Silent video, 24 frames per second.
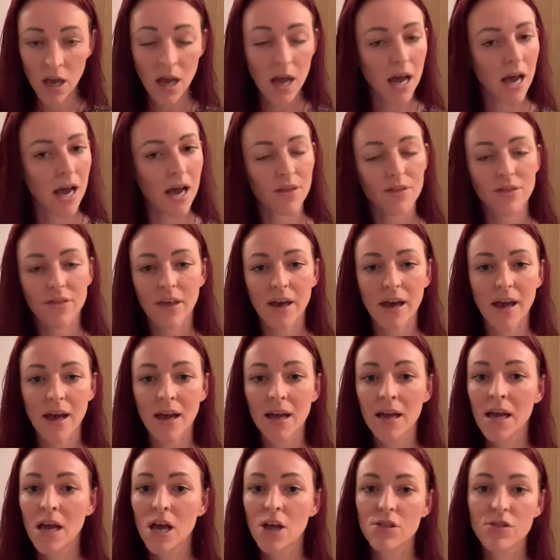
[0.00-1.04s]
and that
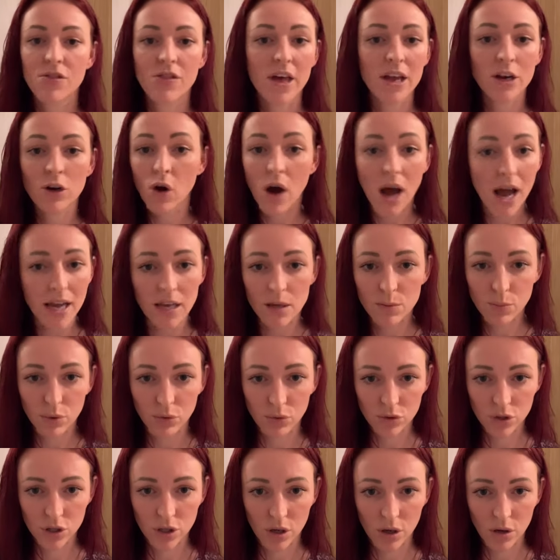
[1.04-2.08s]
they're not able
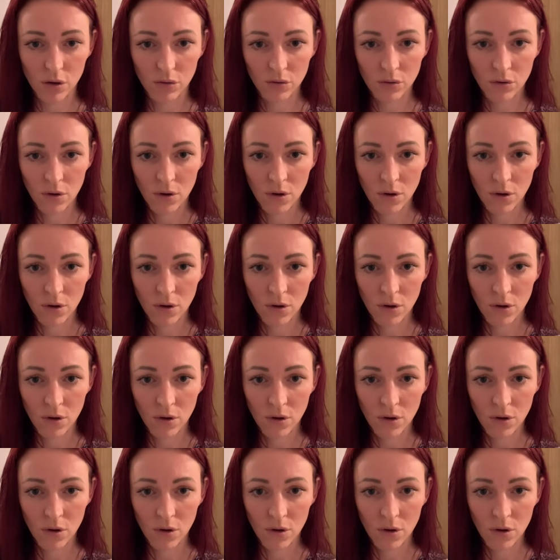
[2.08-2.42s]
to.